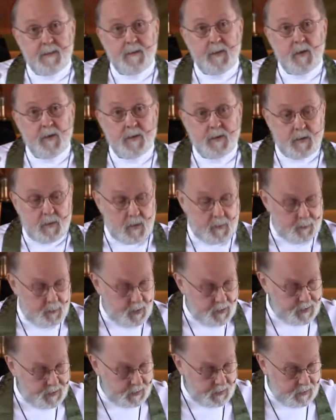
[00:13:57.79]
those who are
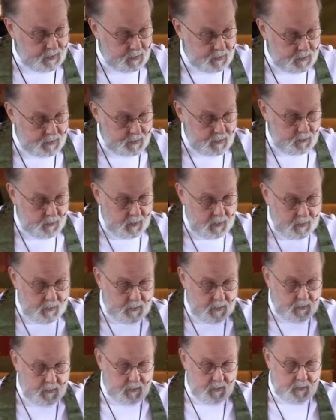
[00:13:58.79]
persecuted and
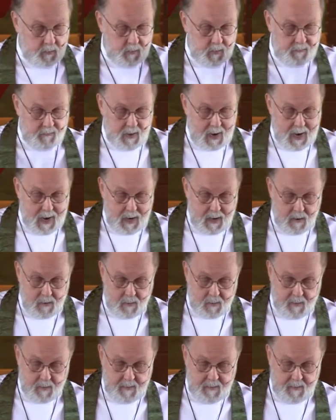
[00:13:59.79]
ridiculed or reviled.